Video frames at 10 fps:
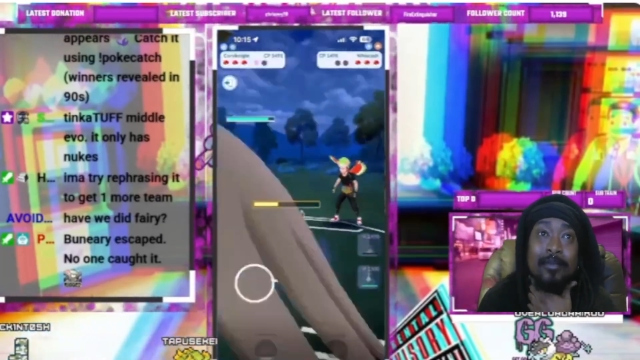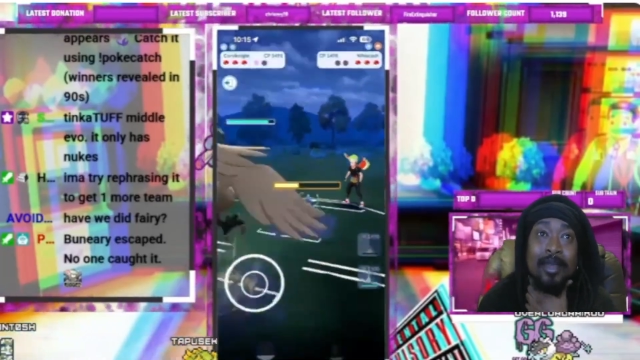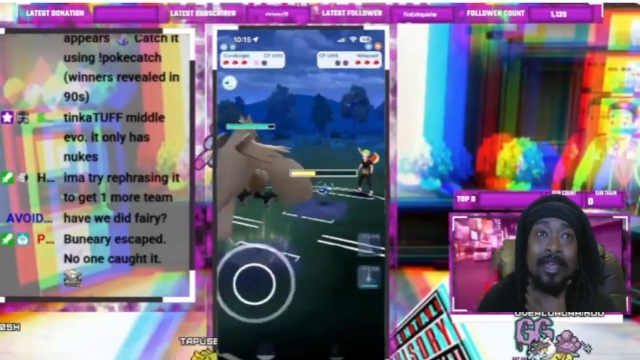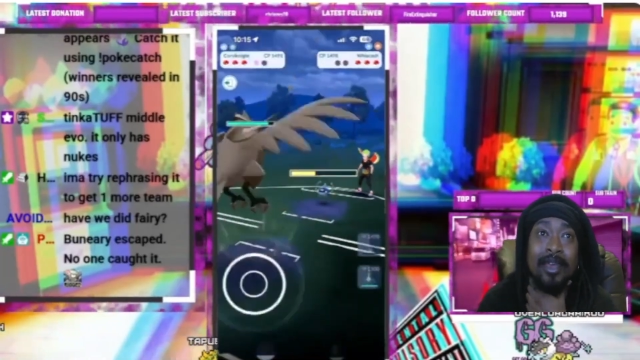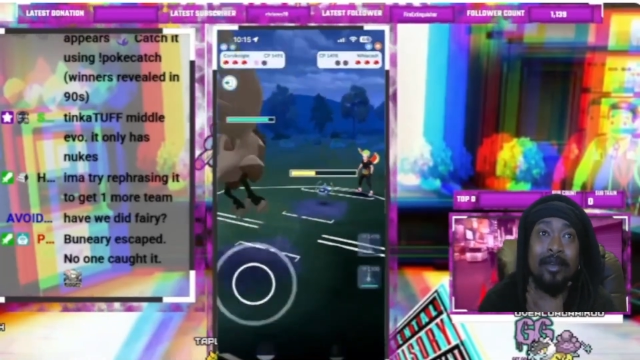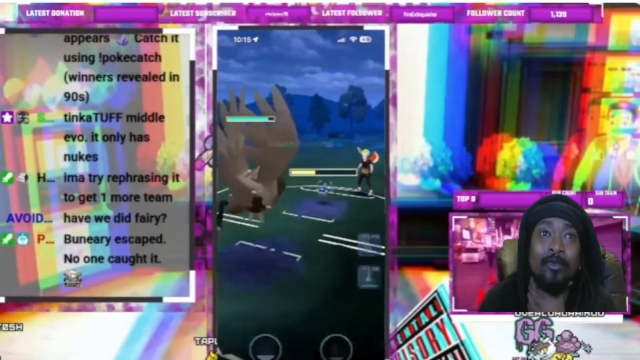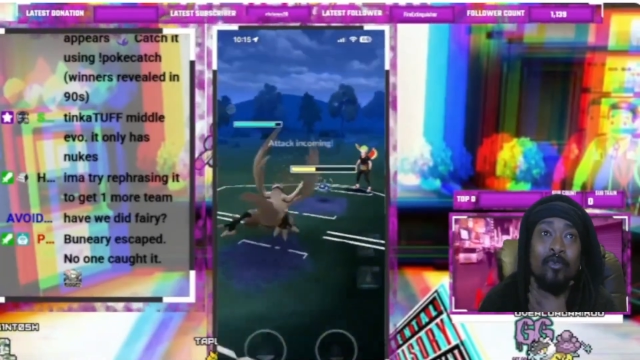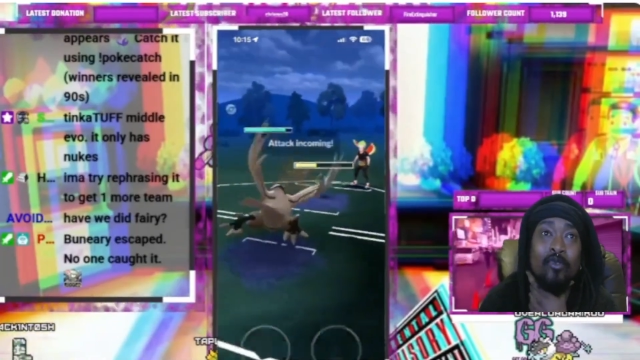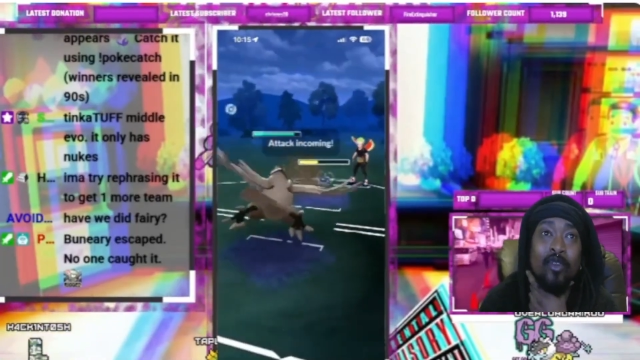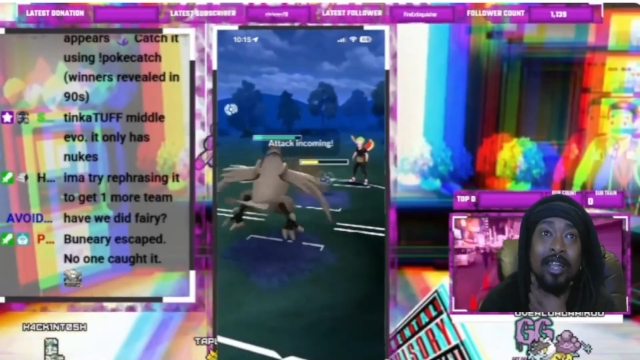here
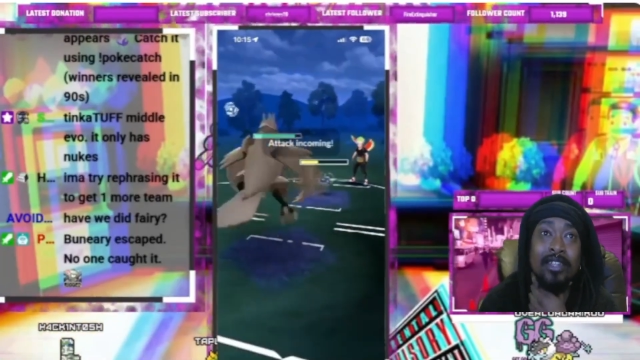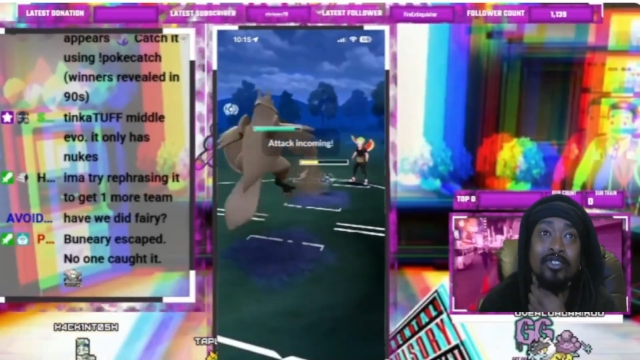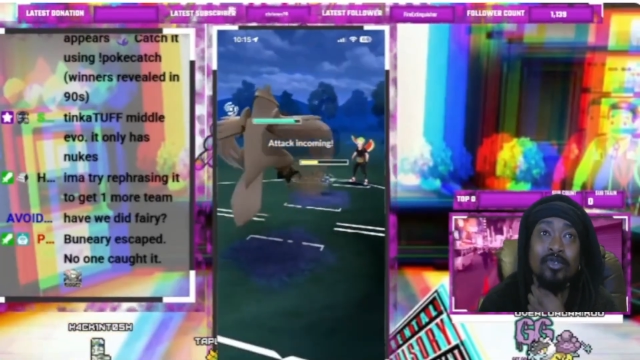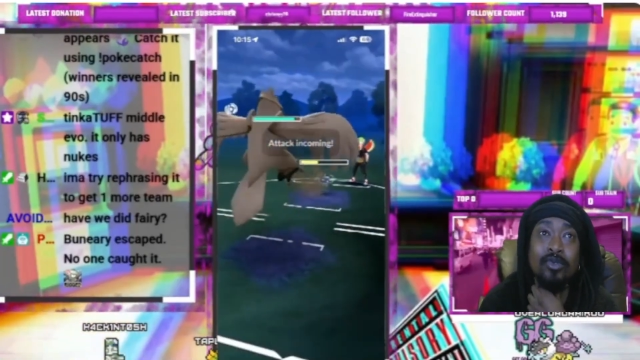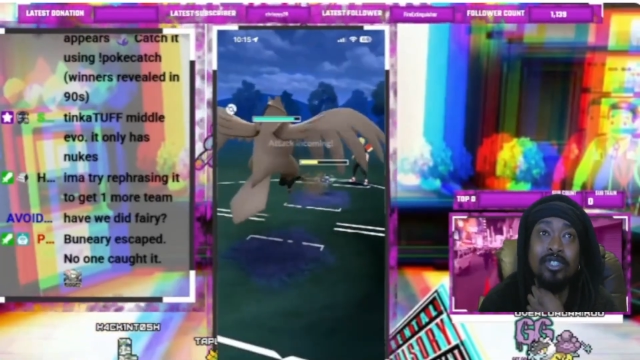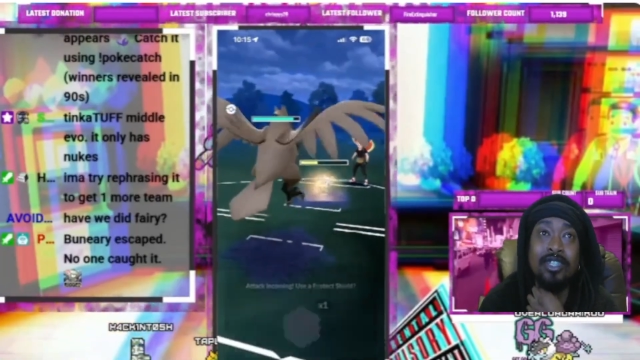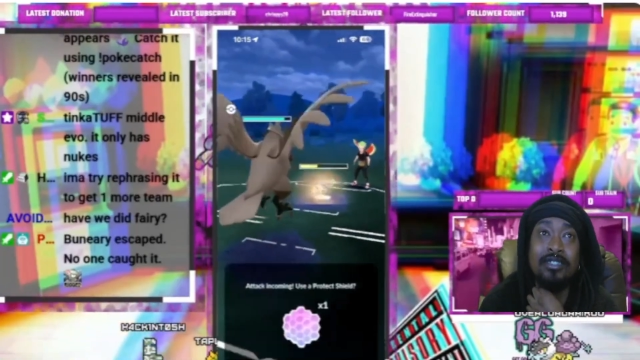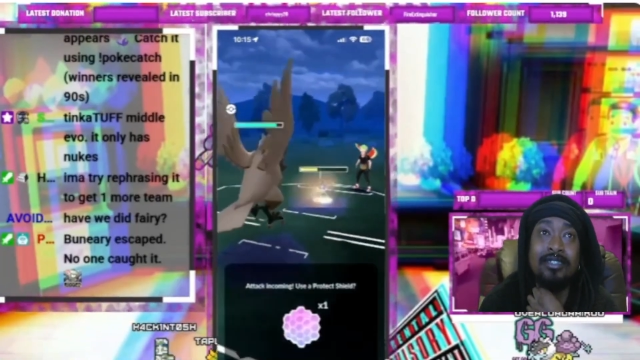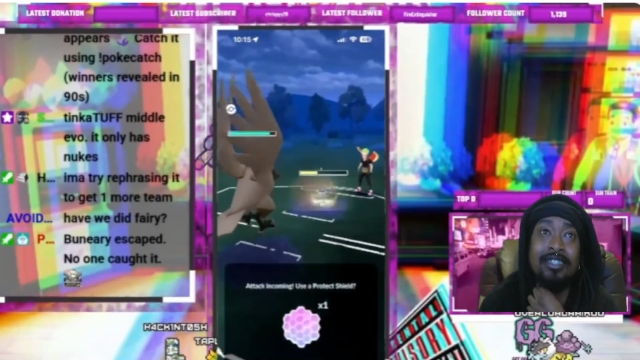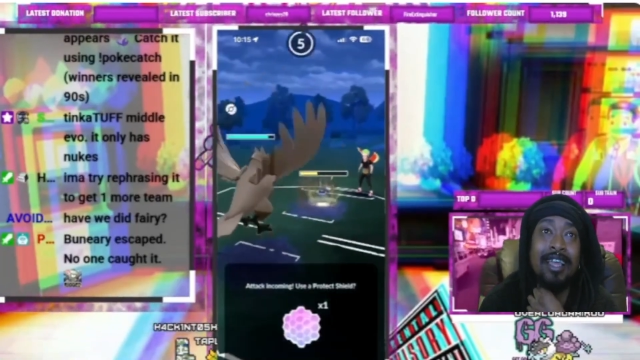ready to
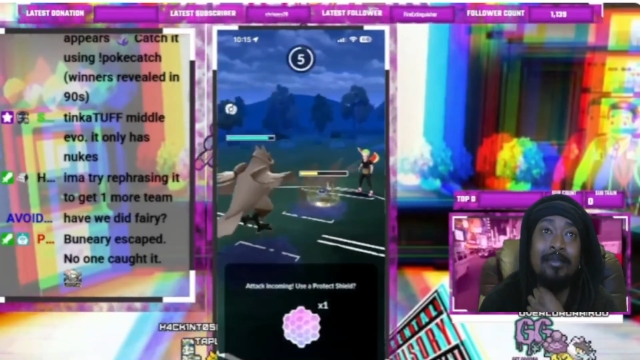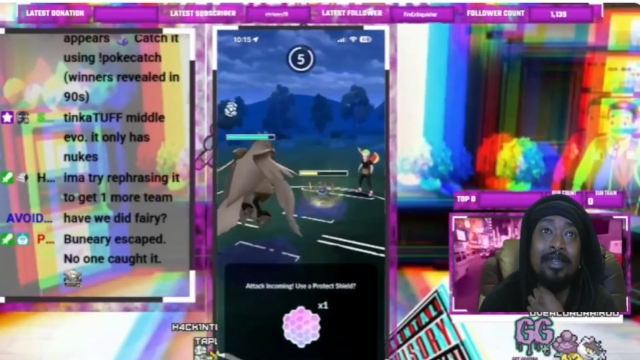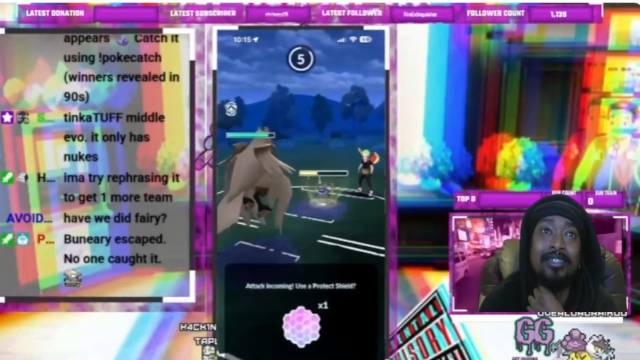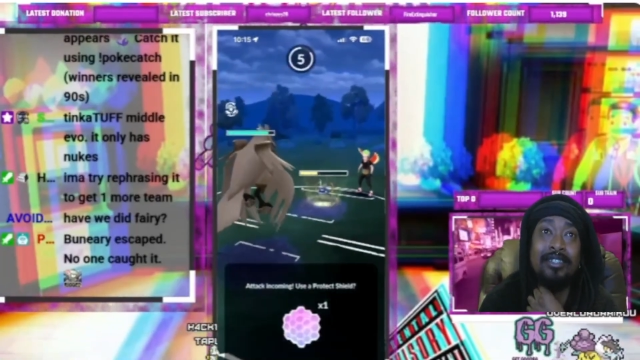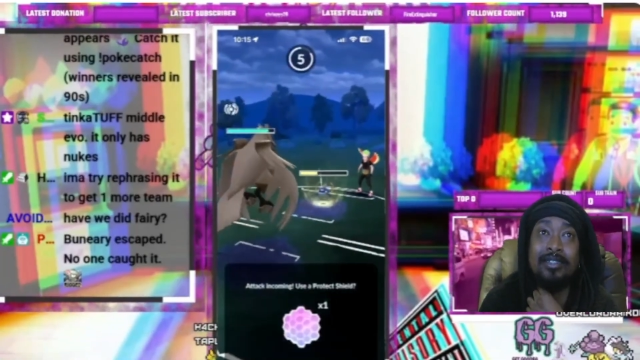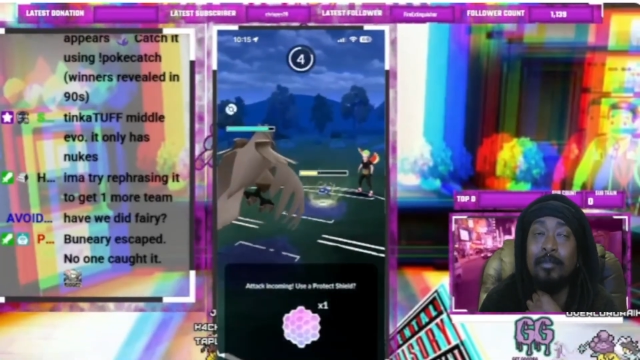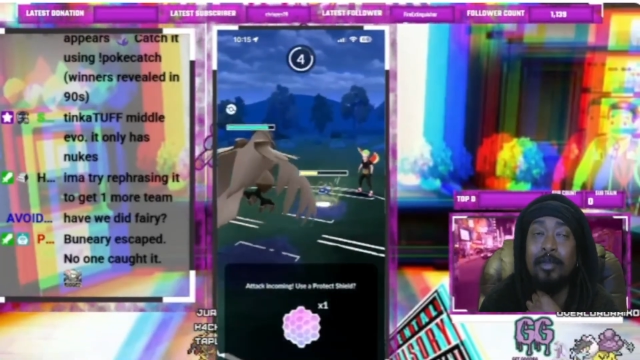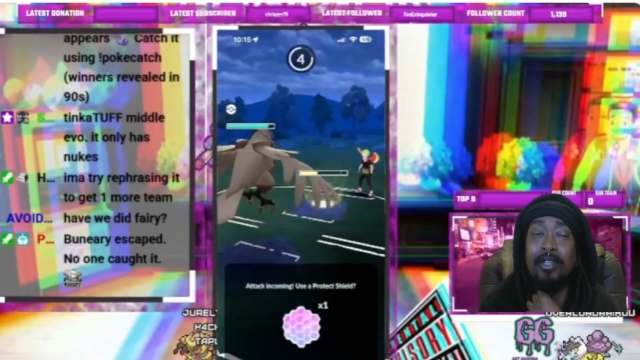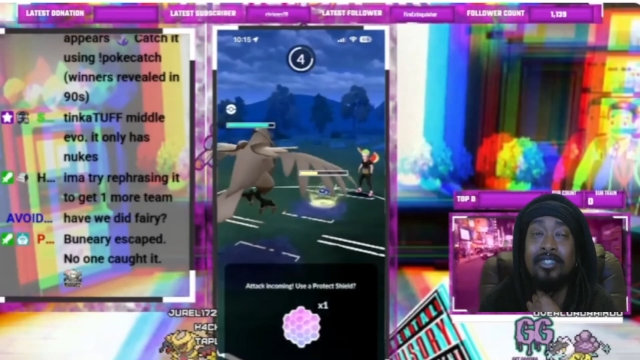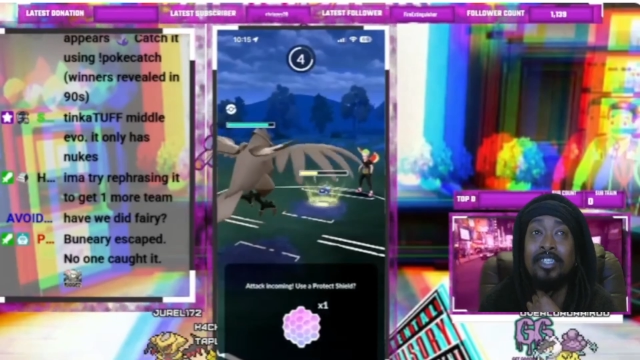just damage. I
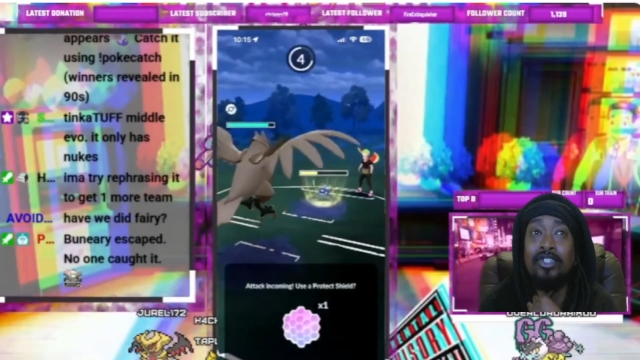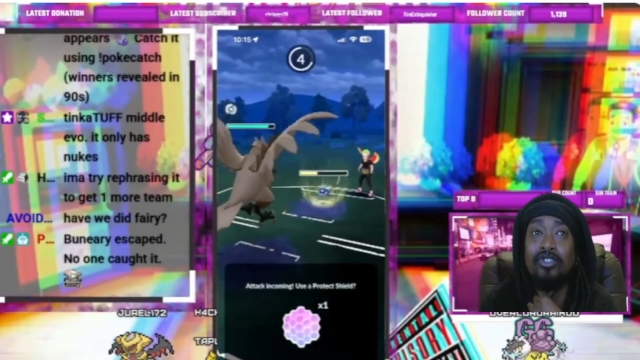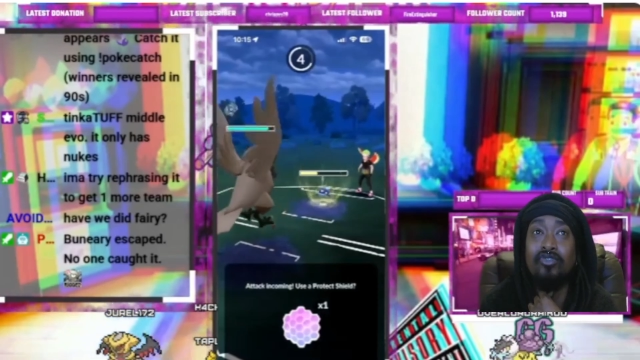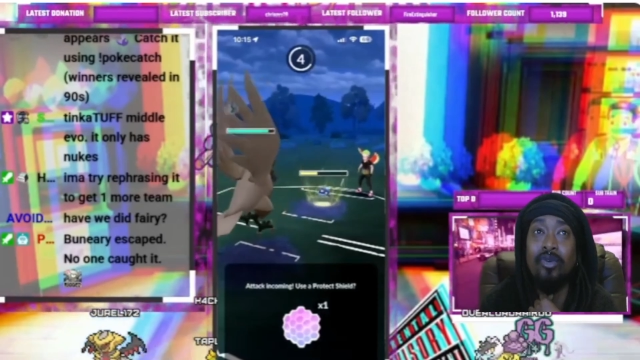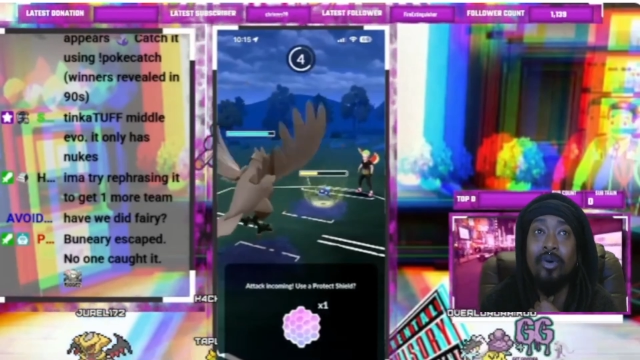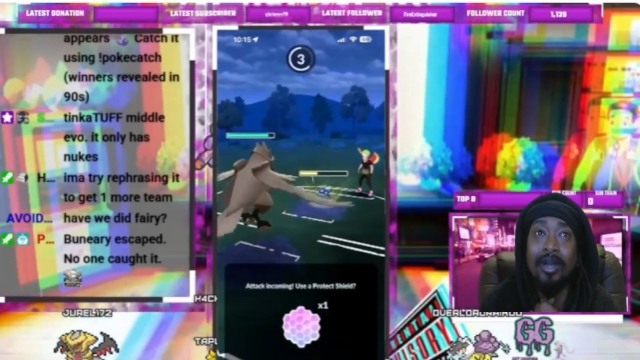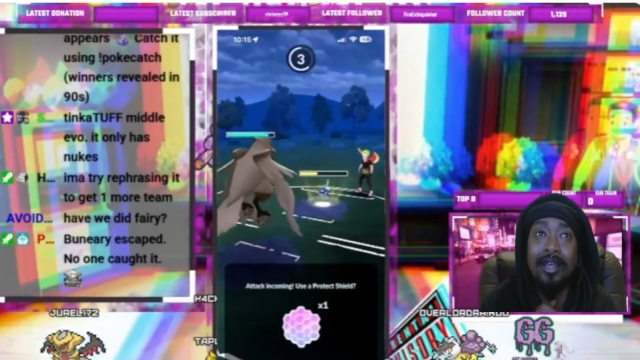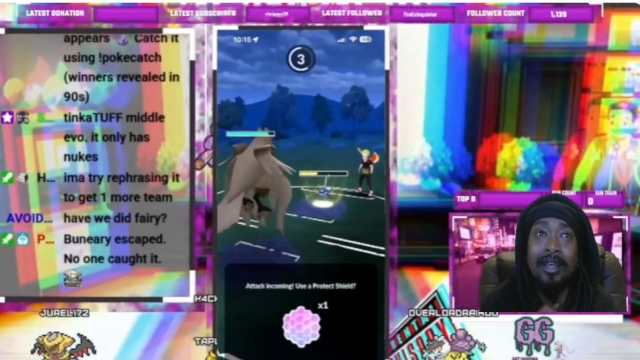mean, destroy